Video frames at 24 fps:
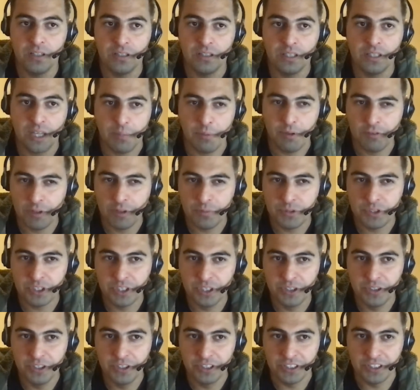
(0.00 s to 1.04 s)
coming from
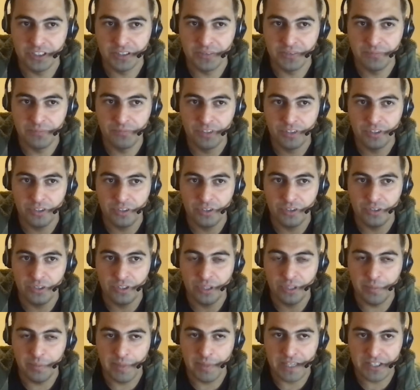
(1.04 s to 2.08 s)
security,
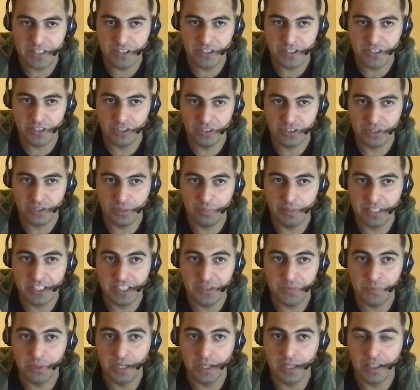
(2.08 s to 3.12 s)
imagine
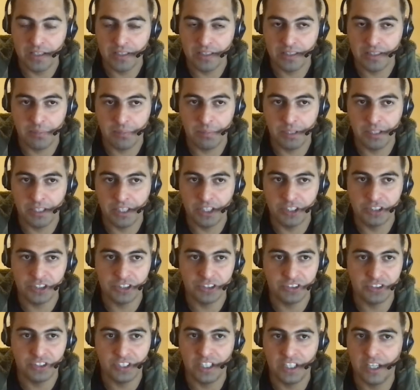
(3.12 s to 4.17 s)
somebody's building their
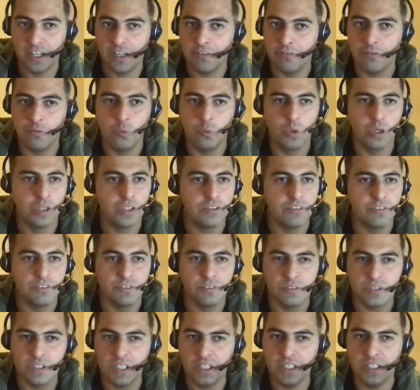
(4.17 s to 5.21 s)
applications, they have worked
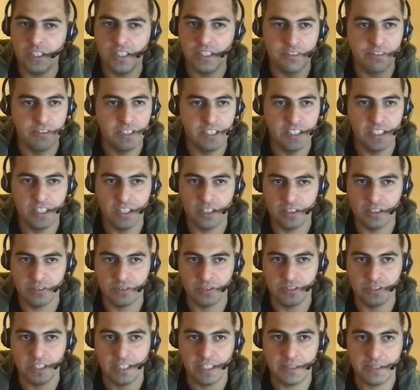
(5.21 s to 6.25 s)
really, really hard
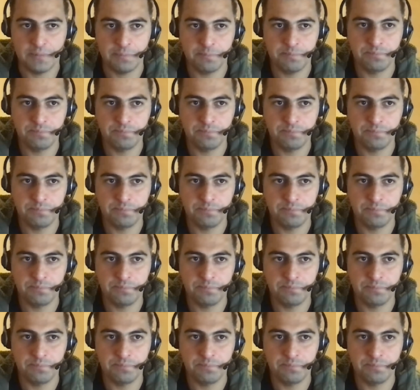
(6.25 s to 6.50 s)
on that.